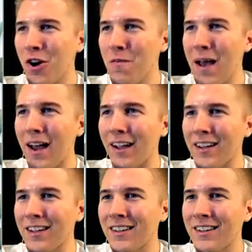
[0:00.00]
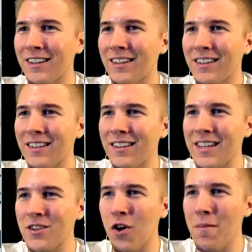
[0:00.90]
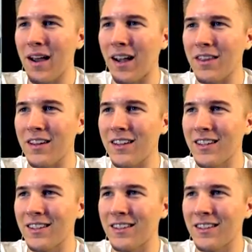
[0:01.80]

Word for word: Go back. He's going back, I think.